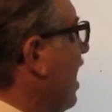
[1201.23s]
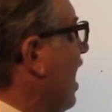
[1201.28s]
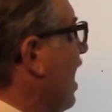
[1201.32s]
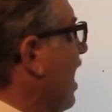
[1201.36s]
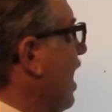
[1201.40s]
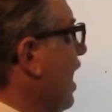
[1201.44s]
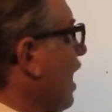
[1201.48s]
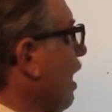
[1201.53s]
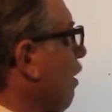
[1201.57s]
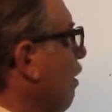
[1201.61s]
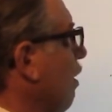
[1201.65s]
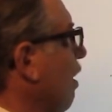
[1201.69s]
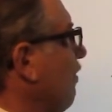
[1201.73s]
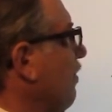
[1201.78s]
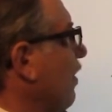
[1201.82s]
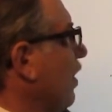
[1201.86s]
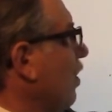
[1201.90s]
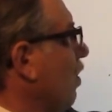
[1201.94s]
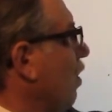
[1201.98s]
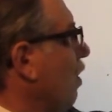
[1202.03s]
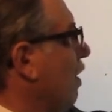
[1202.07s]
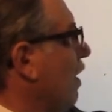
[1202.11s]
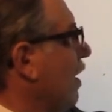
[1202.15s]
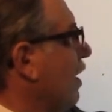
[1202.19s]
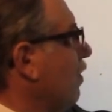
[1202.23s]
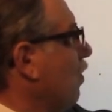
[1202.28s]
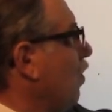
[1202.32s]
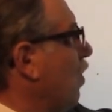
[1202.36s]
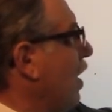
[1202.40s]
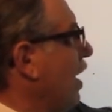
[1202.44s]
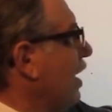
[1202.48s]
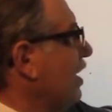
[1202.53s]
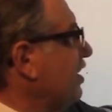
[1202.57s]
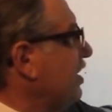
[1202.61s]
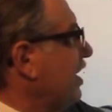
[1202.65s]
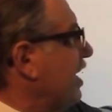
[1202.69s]
anger of the Lord
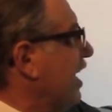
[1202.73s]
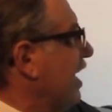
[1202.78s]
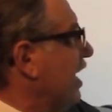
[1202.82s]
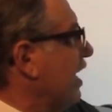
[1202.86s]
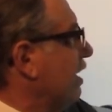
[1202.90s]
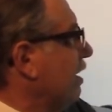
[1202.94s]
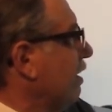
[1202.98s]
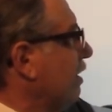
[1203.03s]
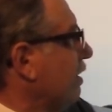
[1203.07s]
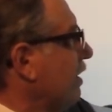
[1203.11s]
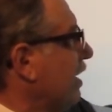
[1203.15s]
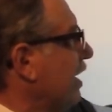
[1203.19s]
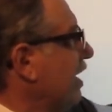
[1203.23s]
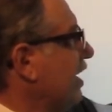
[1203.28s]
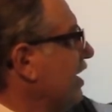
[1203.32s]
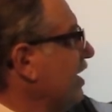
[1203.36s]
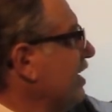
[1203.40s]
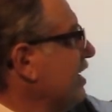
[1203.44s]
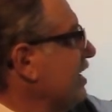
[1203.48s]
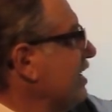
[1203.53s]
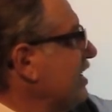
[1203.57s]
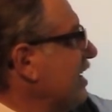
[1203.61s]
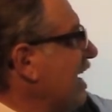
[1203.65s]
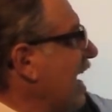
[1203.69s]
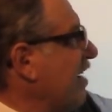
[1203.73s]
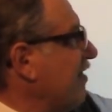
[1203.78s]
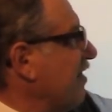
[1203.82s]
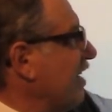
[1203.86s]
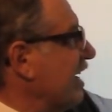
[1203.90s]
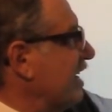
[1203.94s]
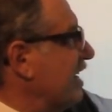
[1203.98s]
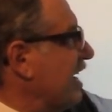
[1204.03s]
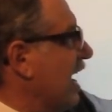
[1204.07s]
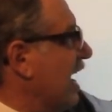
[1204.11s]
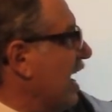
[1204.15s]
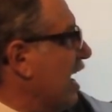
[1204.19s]
was kindled
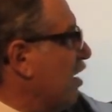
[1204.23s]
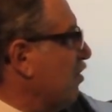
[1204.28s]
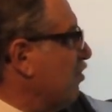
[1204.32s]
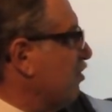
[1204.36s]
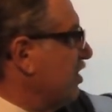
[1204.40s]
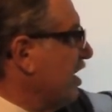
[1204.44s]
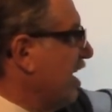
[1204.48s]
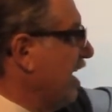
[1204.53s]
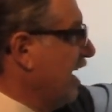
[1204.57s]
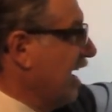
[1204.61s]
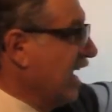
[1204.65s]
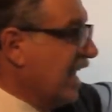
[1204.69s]
7 times.